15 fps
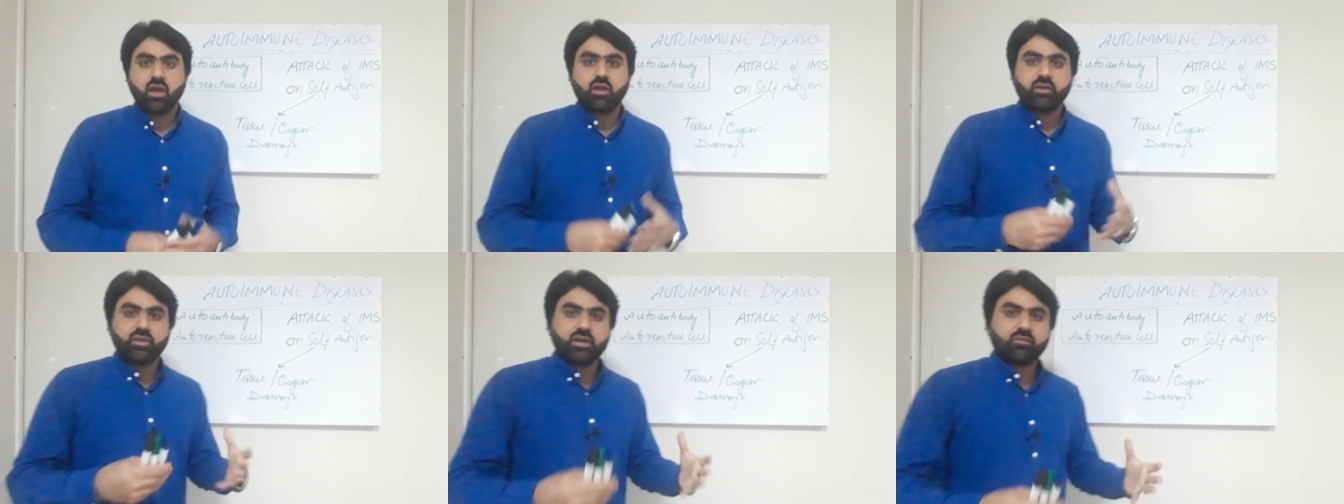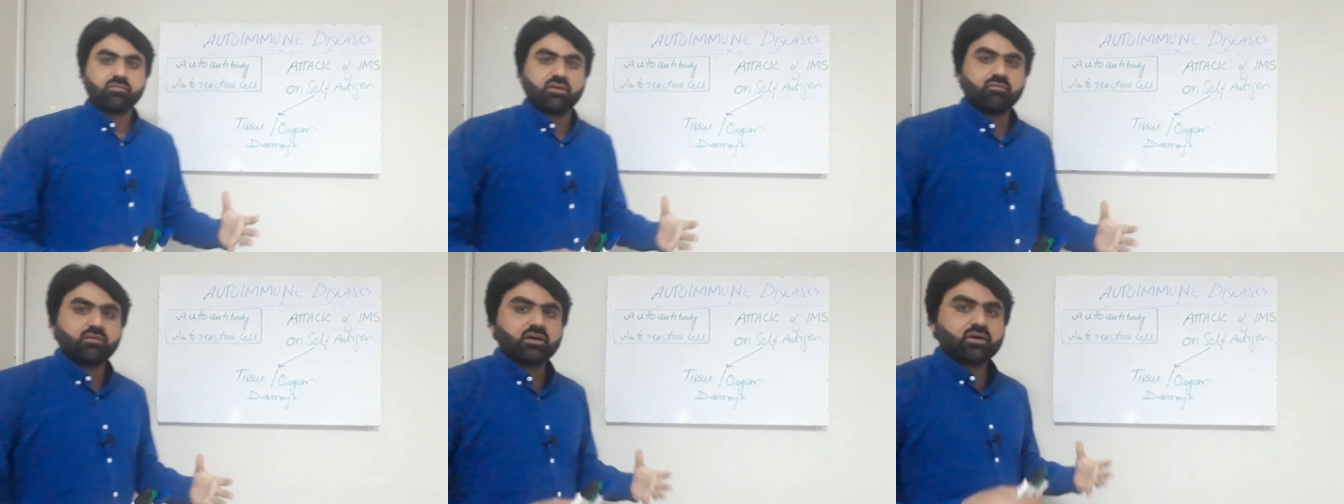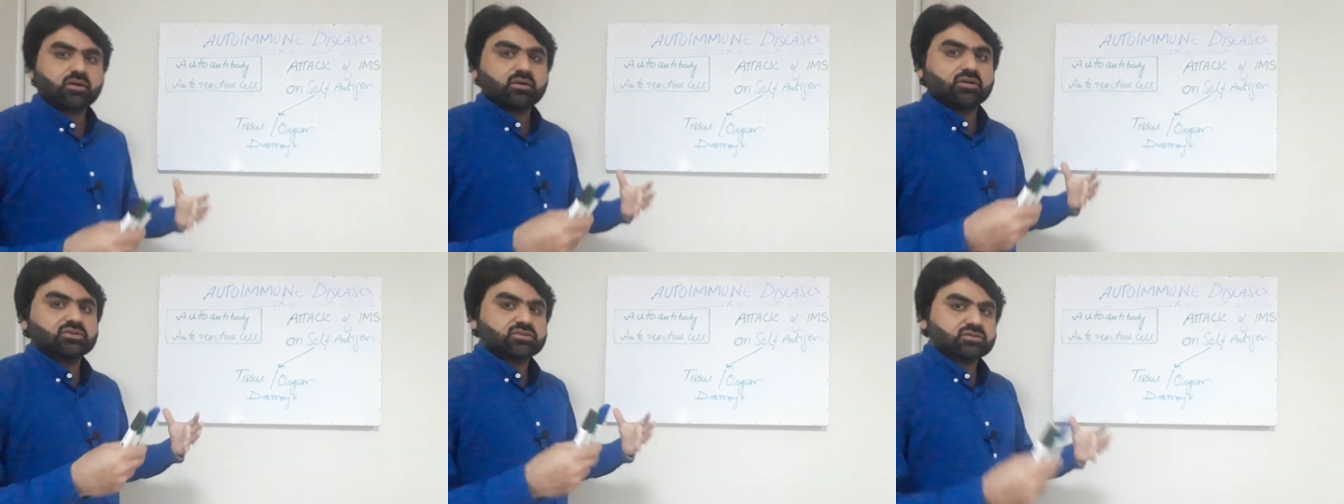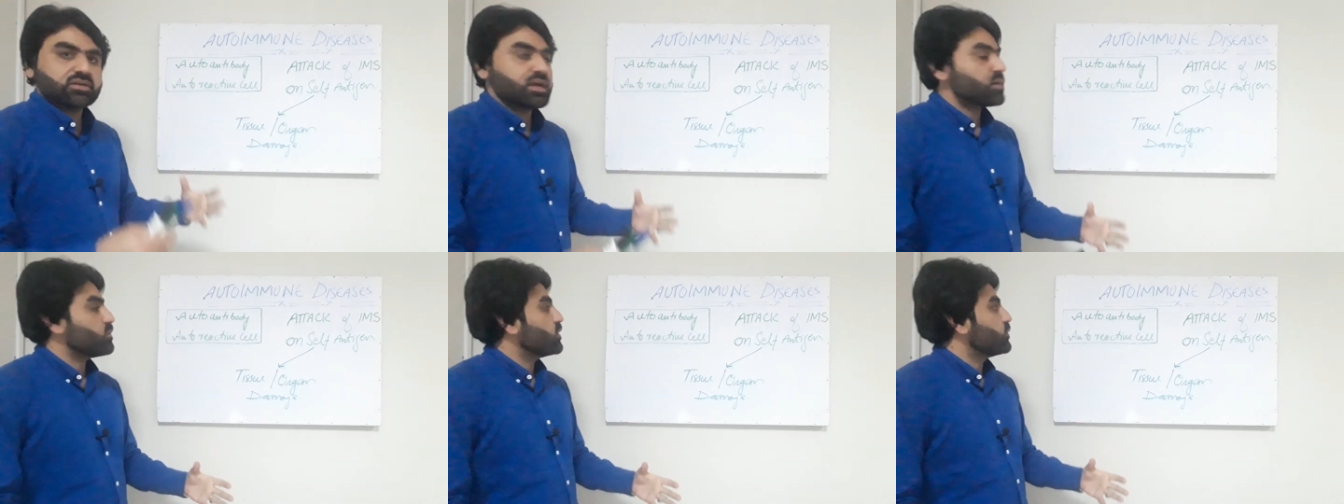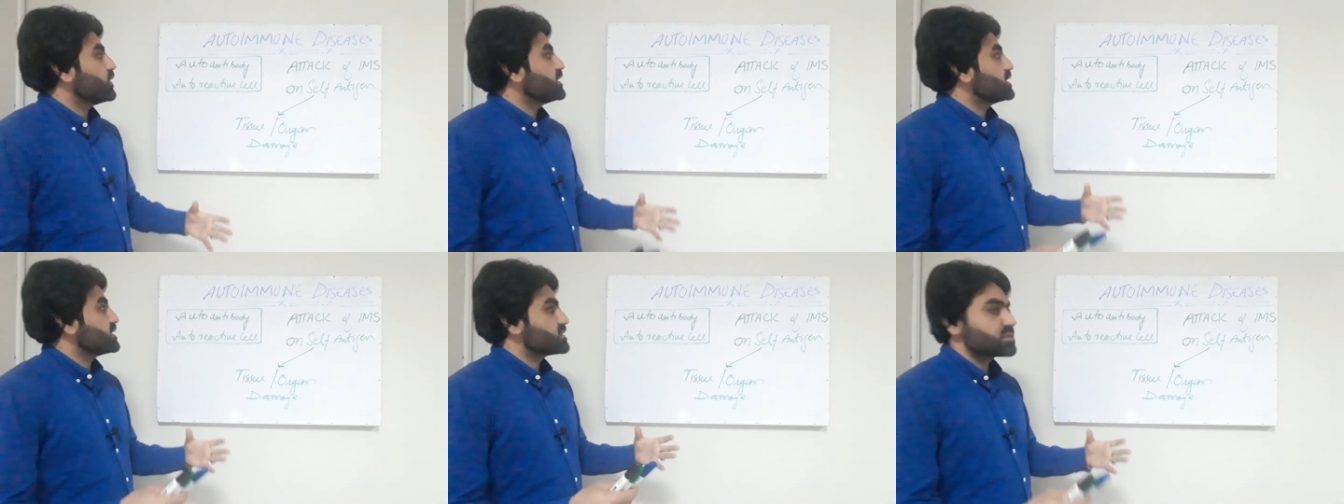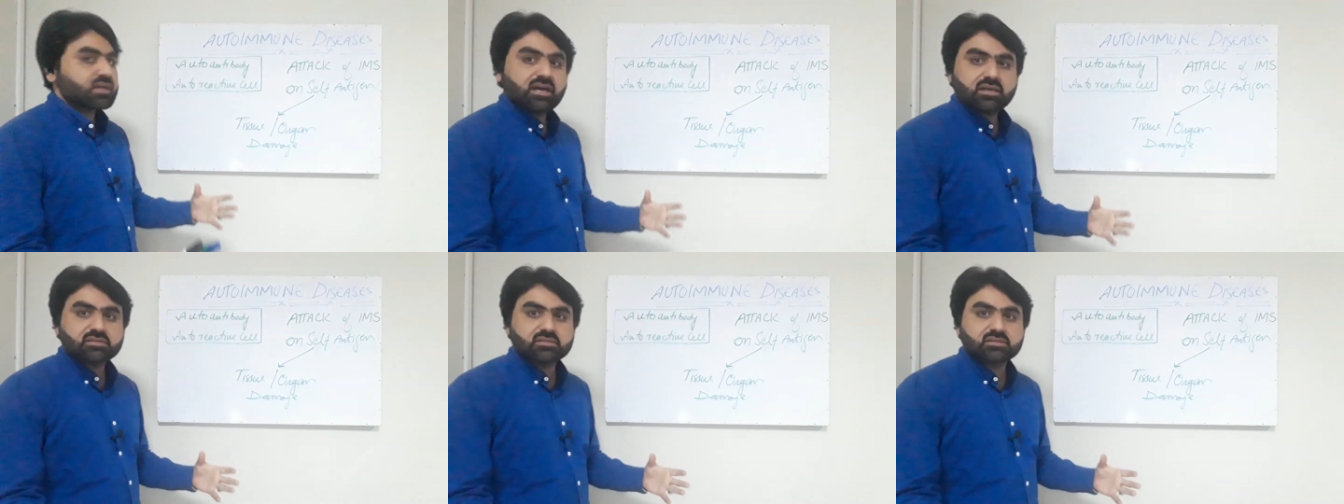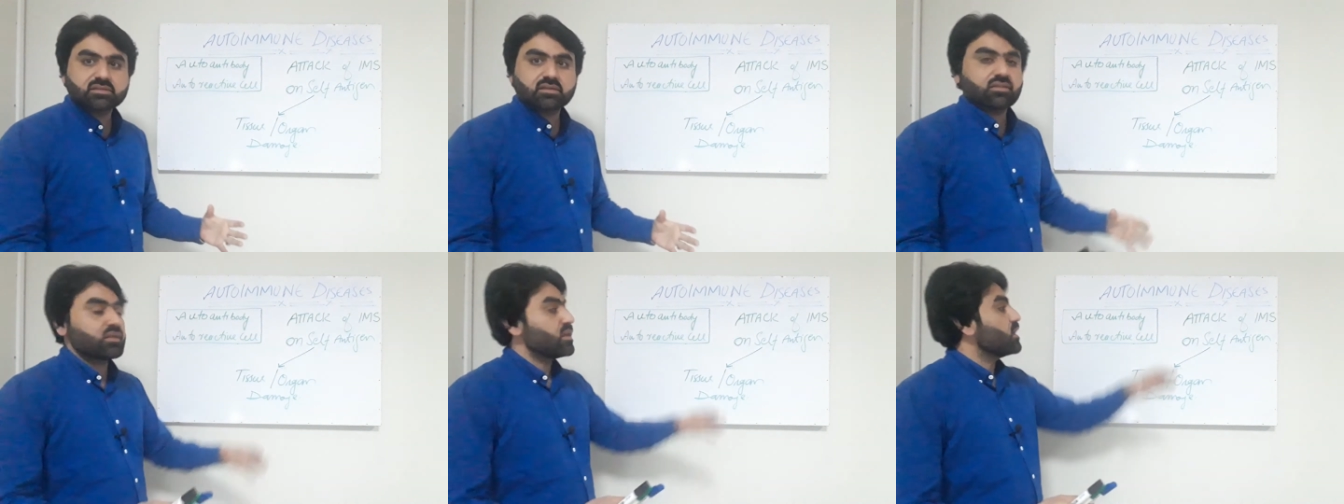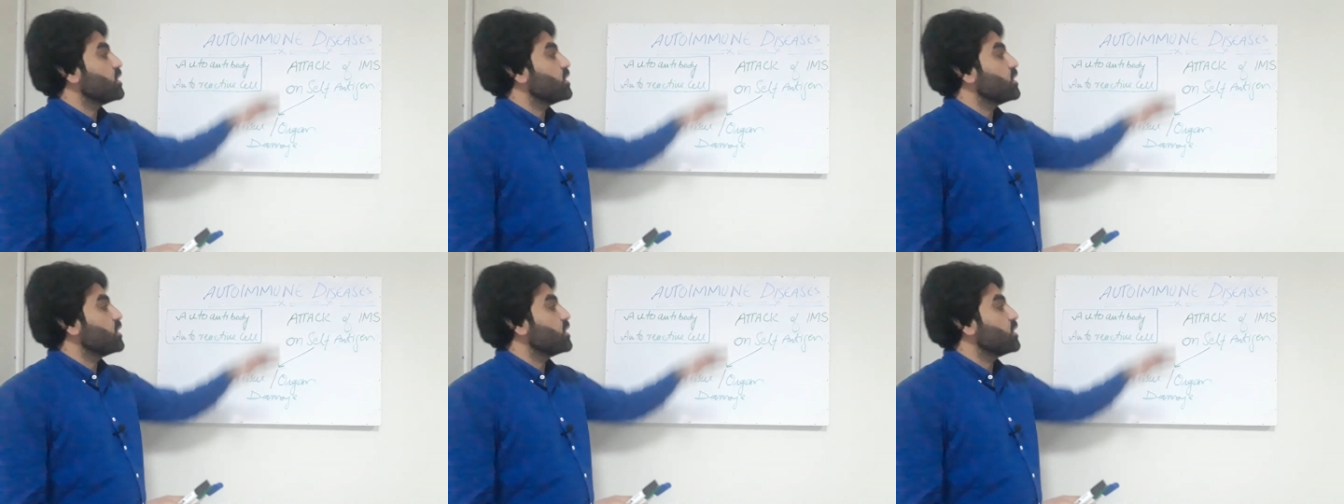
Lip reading: Dear viewer, today we will discuss the